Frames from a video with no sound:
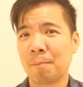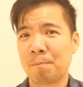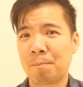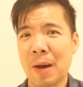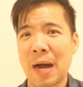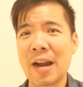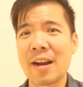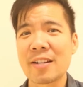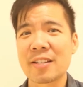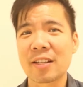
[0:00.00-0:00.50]

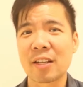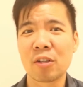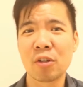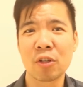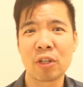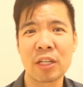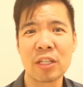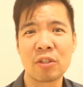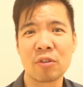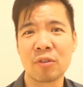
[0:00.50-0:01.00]
Buyers are
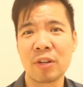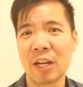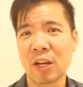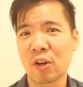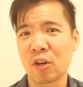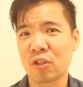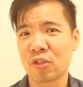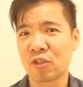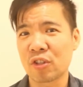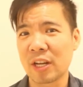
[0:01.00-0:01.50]
looking to
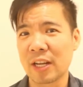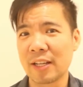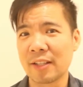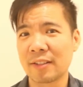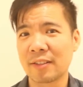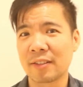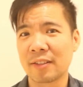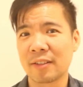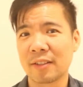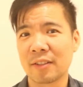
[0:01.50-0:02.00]

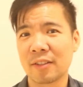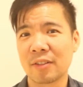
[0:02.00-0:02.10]
negotiate.